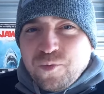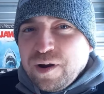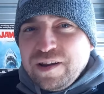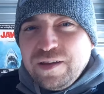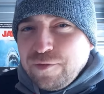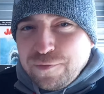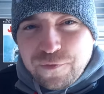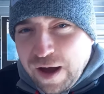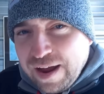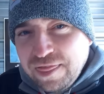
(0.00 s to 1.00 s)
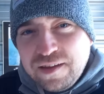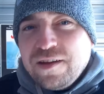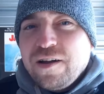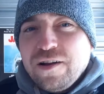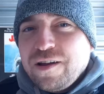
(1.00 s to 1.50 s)
where do you even find the
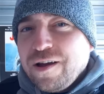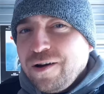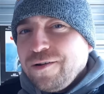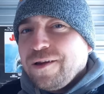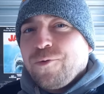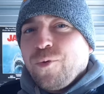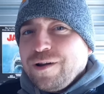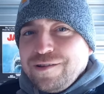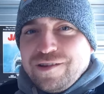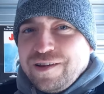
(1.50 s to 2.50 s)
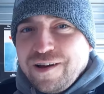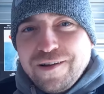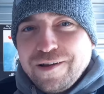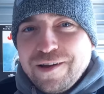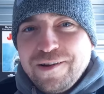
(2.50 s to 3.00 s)
gutter code? Like, what is a
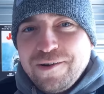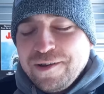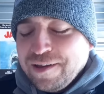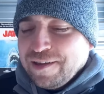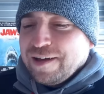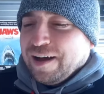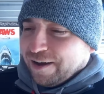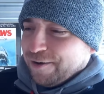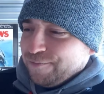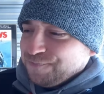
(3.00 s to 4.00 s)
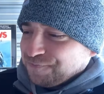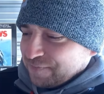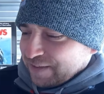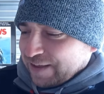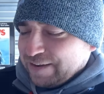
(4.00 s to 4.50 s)
gutter code? And
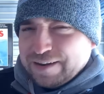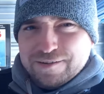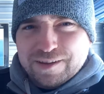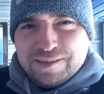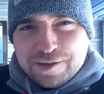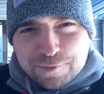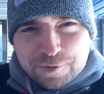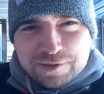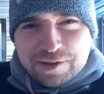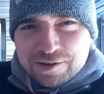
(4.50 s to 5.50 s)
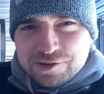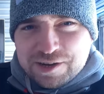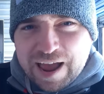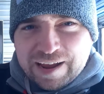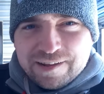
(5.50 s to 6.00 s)
then there's like different dust
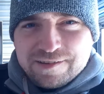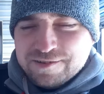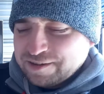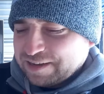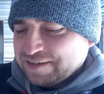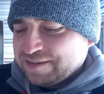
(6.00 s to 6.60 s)
jackets. There's like a